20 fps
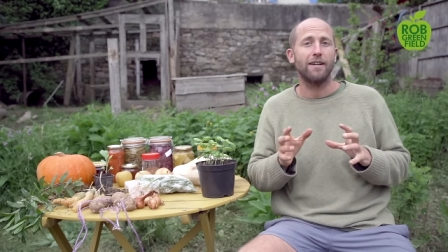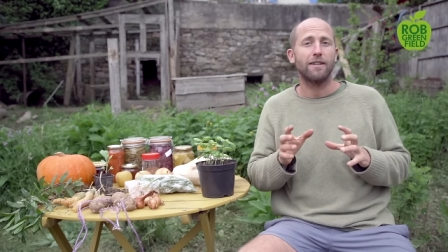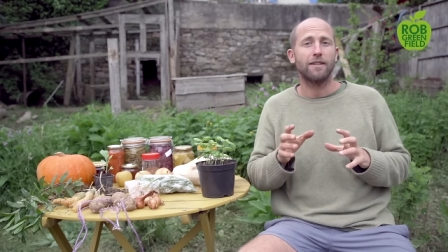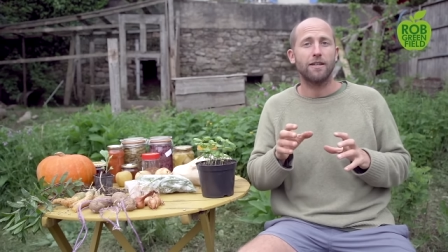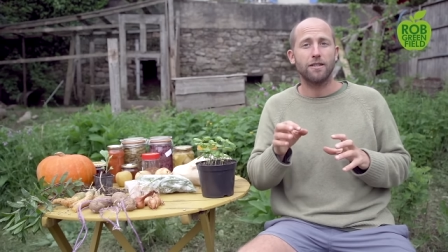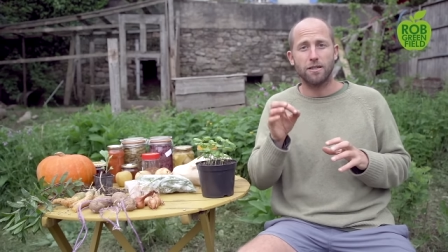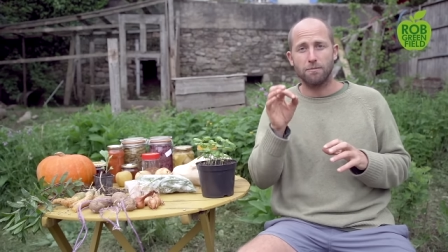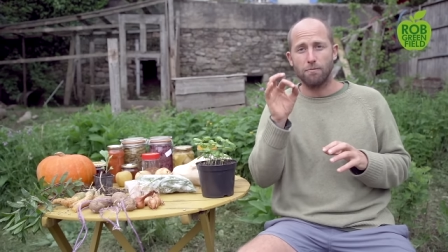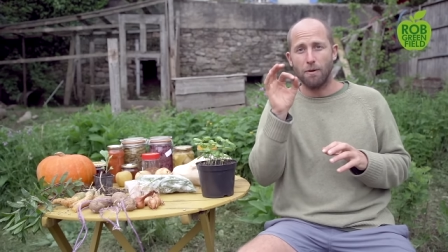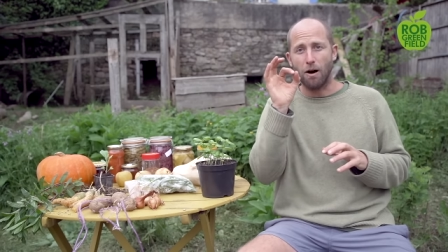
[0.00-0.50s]

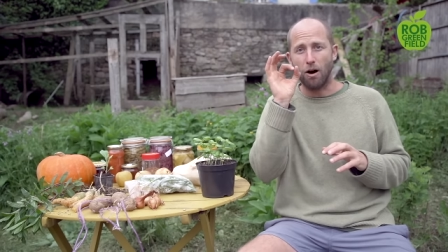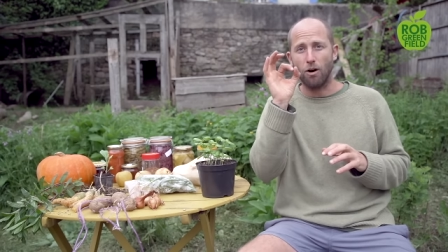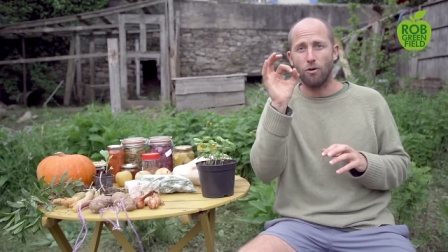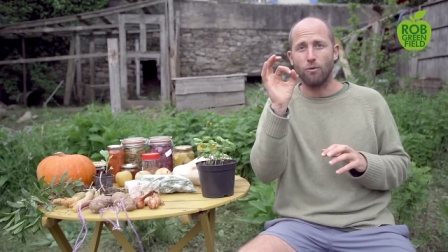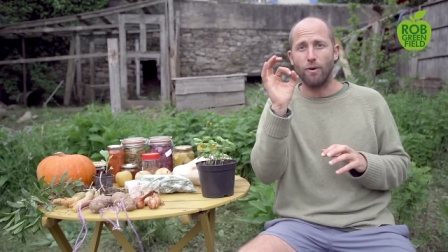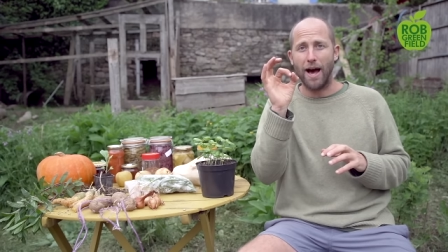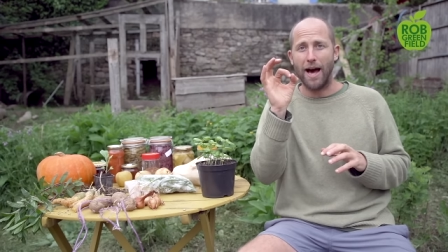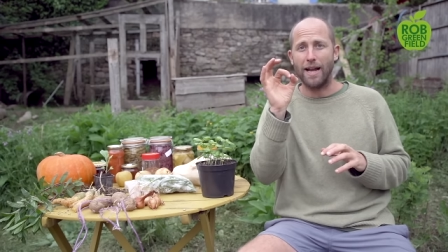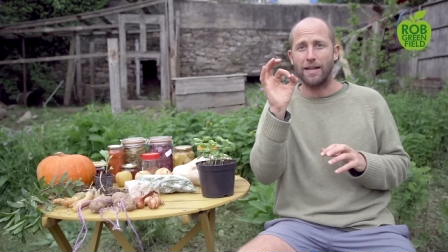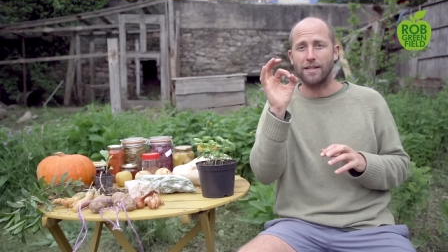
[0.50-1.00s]
The small
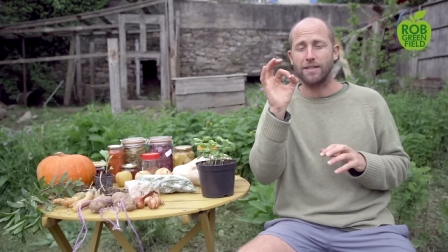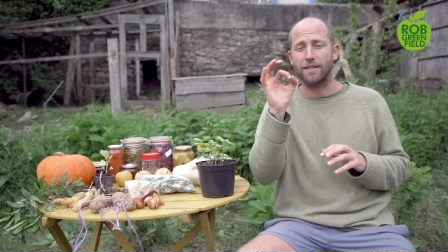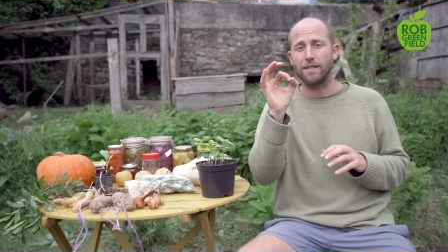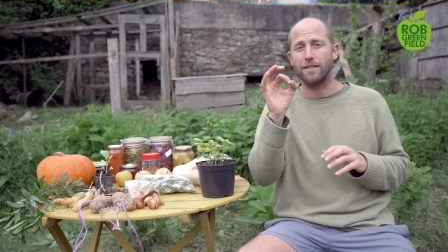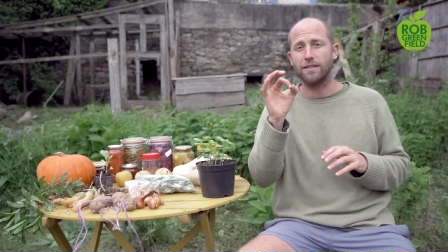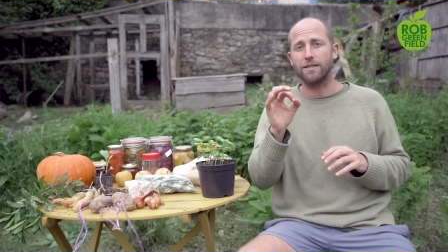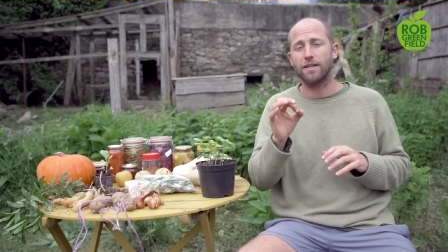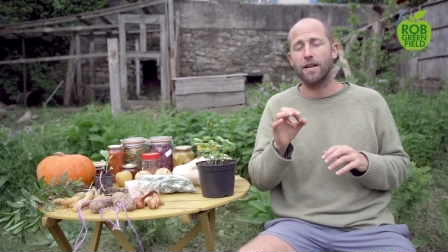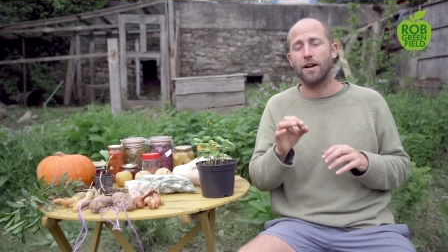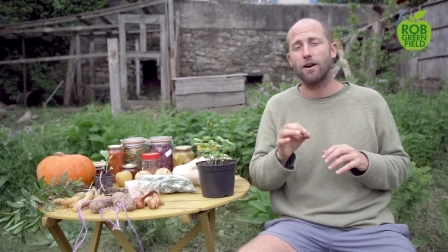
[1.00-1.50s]

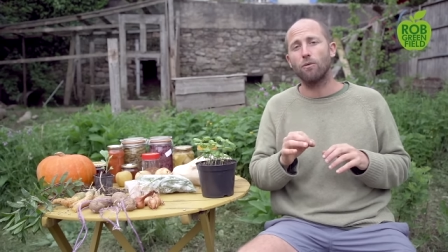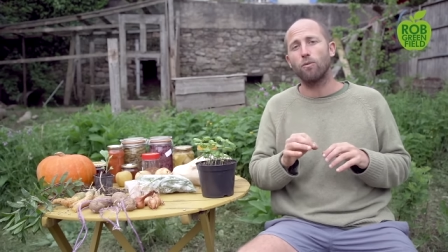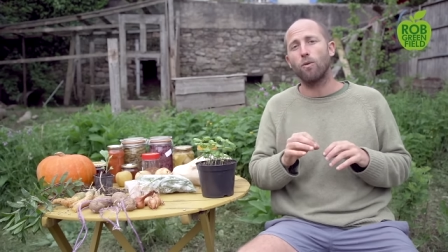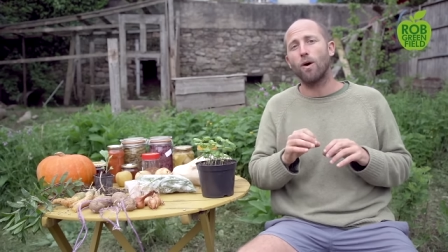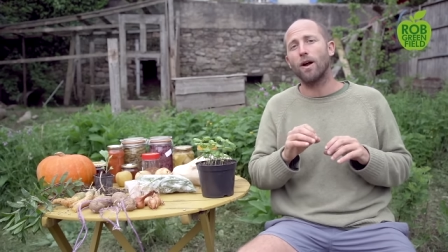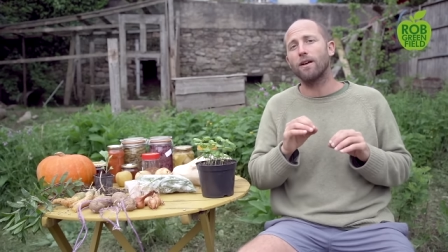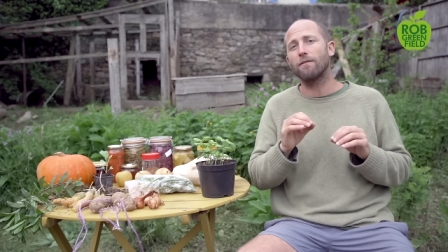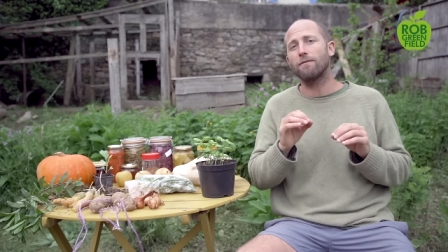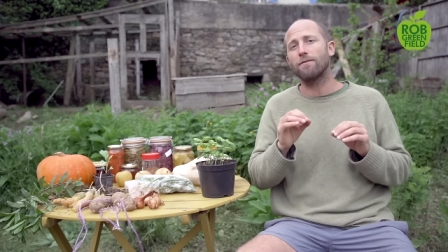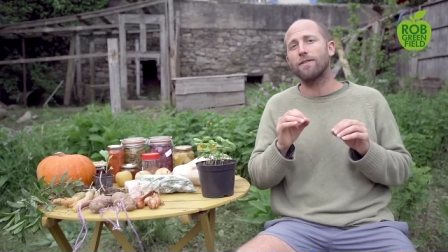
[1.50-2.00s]
radishes. They're
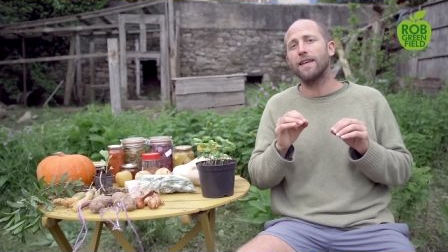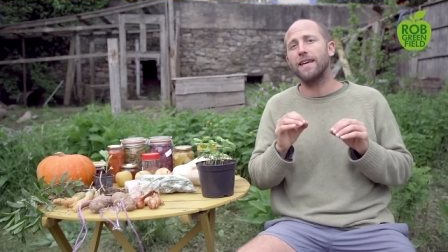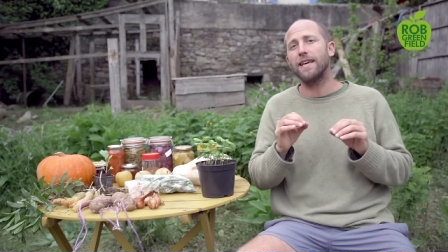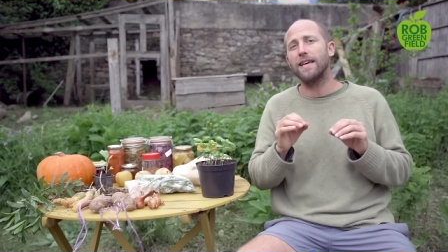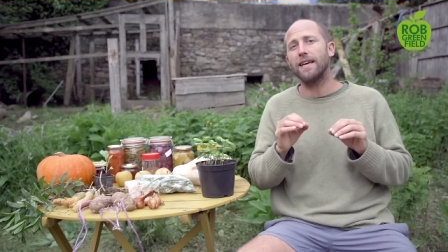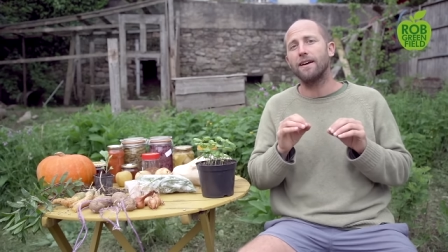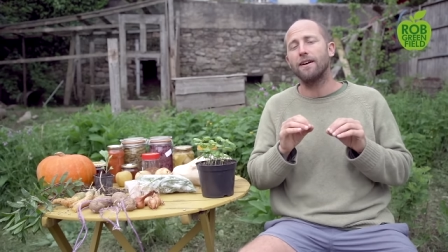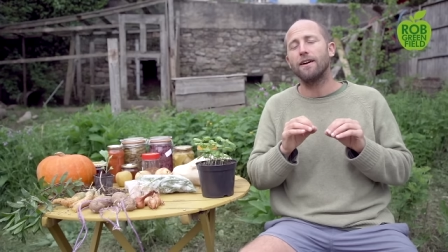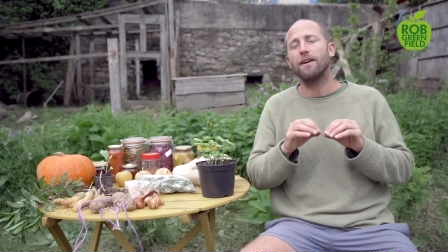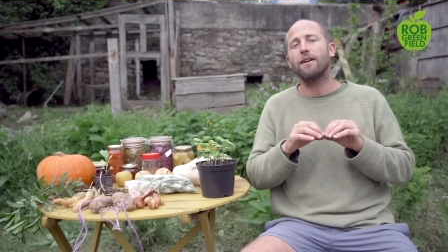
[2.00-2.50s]
one of
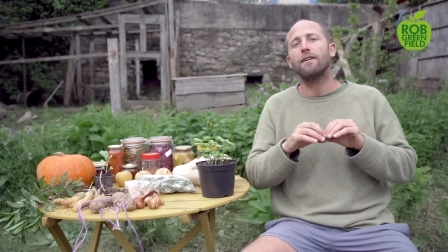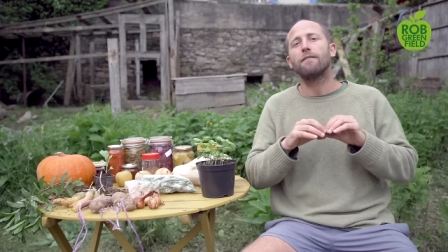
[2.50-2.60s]
the